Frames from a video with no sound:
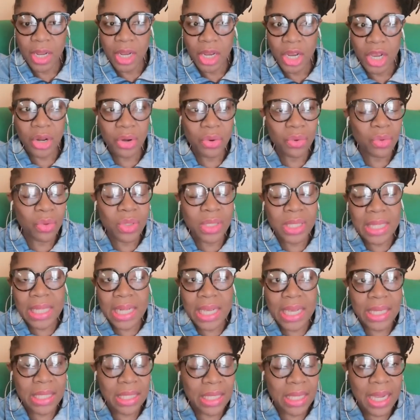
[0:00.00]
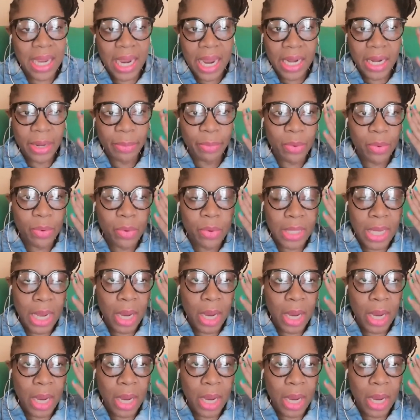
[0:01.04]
those lazy kind of posts.